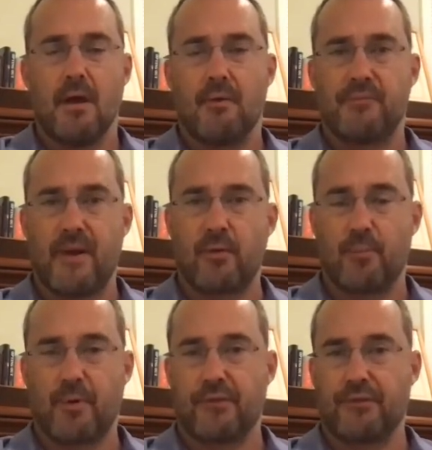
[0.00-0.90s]
federal
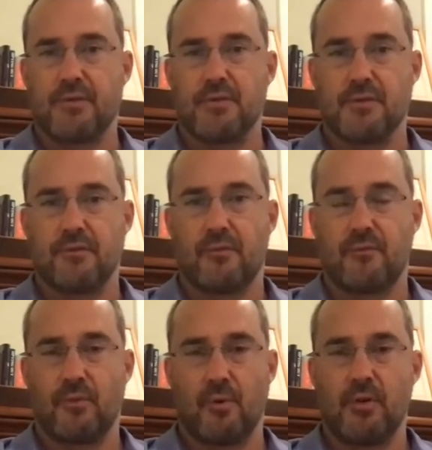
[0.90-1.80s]
prosecutions
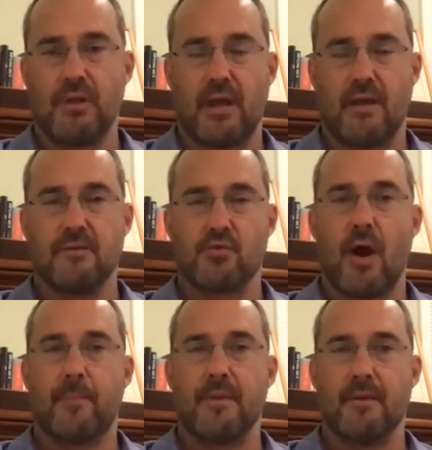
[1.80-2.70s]
are really kind of a
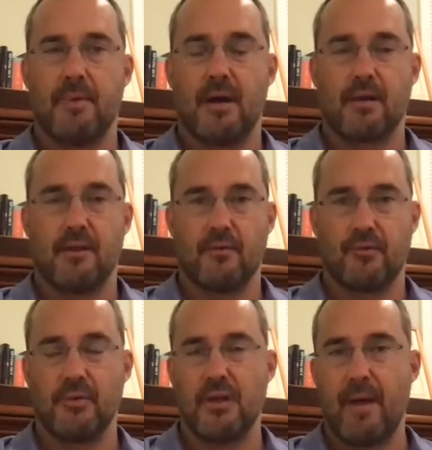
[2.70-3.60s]
drop in the bucket. There's
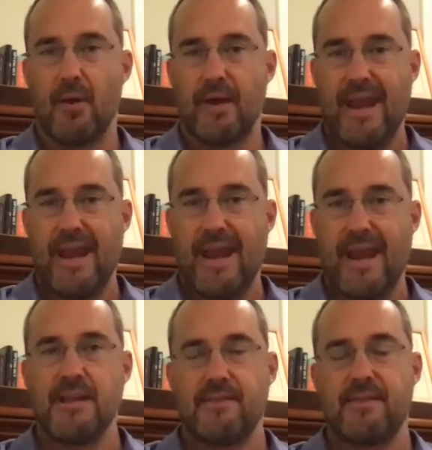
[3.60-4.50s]
only about
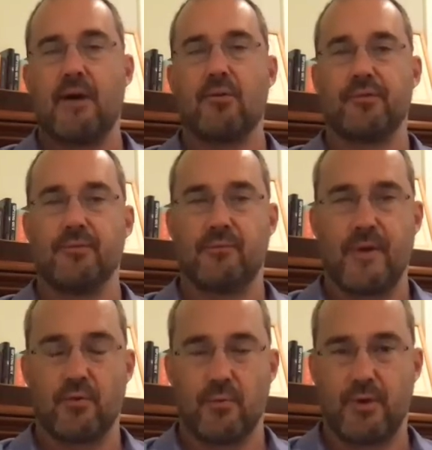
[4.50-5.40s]
80,000
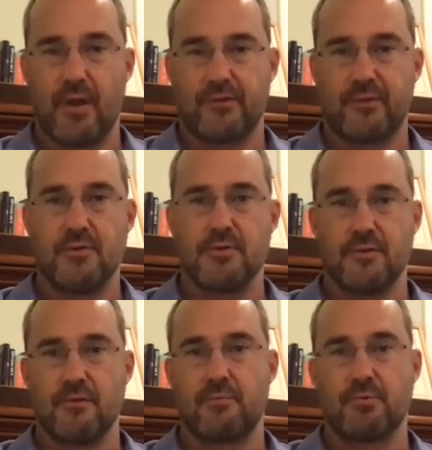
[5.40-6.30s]
federal
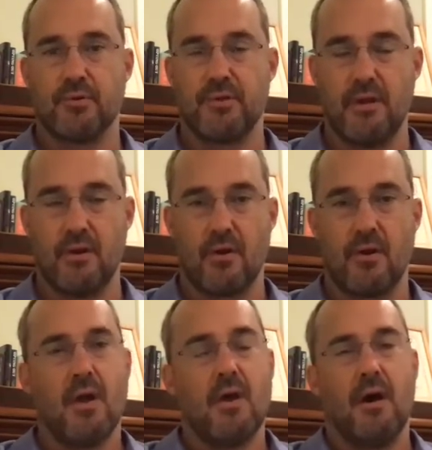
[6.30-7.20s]
prosecutions per year
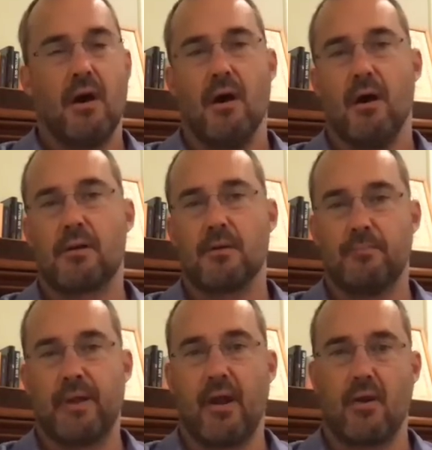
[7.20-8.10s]

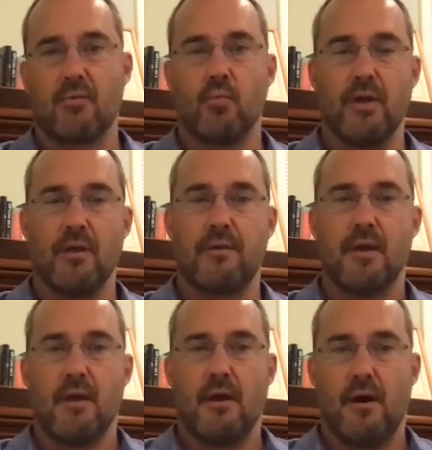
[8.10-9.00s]
compared with
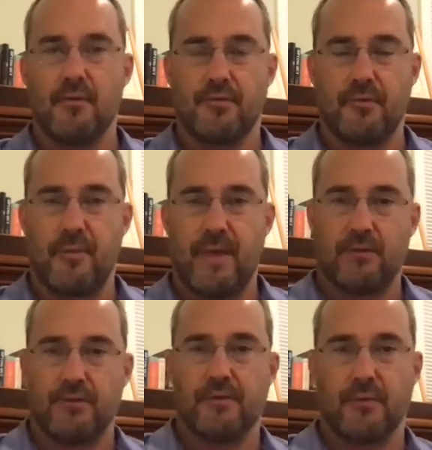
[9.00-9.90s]
hundreds of
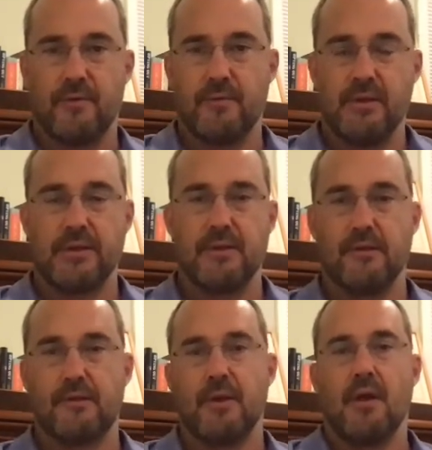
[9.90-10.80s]
thousands or even
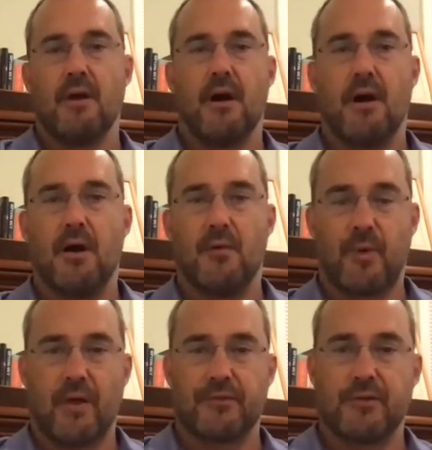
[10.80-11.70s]
millions of
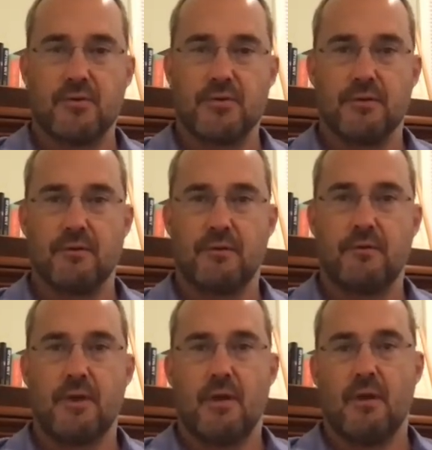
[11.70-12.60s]

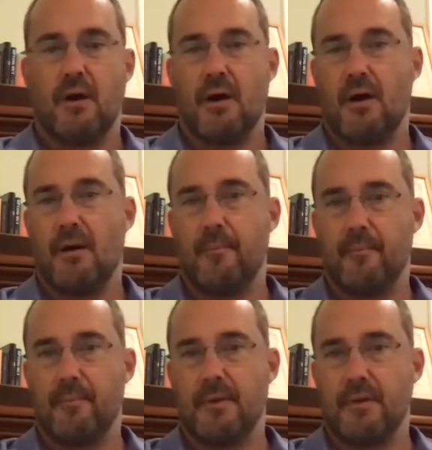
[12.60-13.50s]
prosecutions
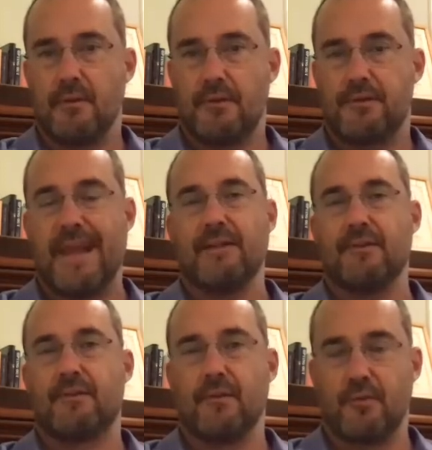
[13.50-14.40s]
in the
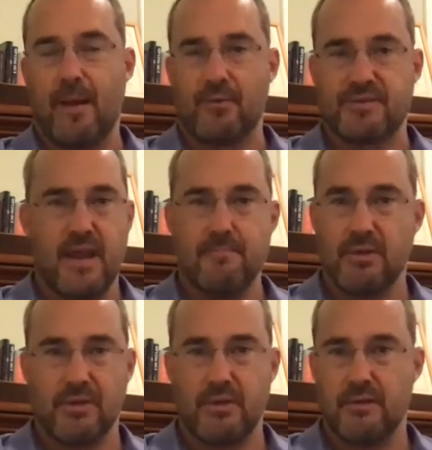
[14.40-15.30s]
states. There's about 10
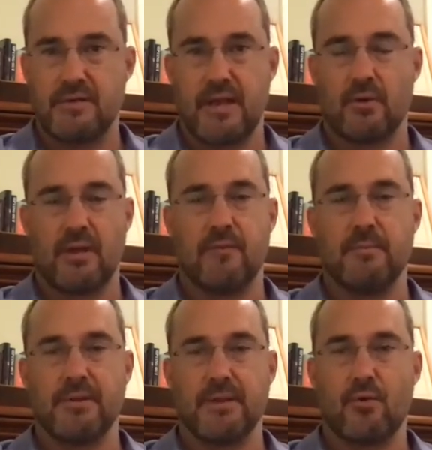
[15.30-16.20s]
or 11
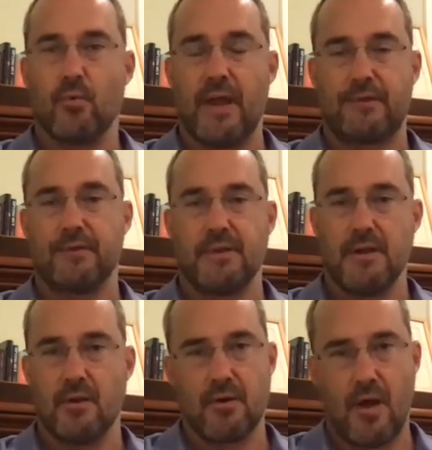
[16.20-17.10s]
million arrests a
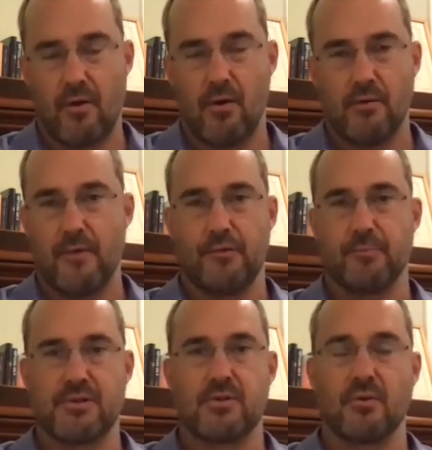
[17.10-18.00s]
year. Not all of those
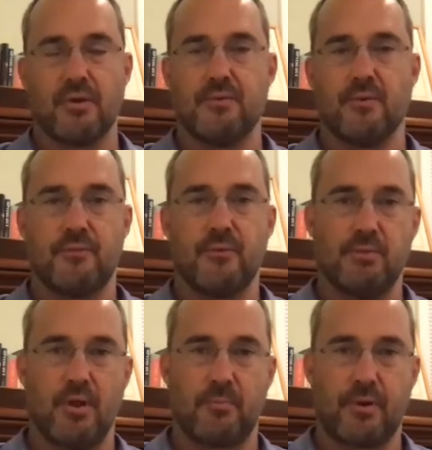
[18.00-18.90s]
mature into a
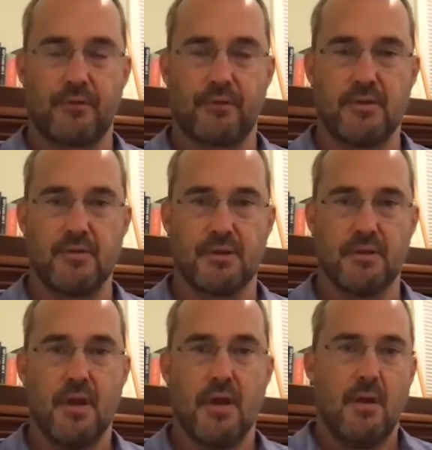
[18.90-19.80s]
full-blown
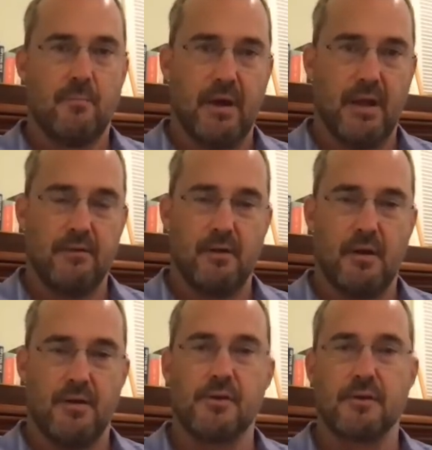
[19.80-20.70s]
prosecution, but
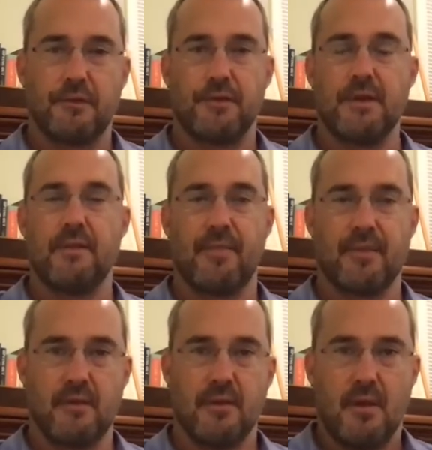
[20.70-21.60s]
you can see that the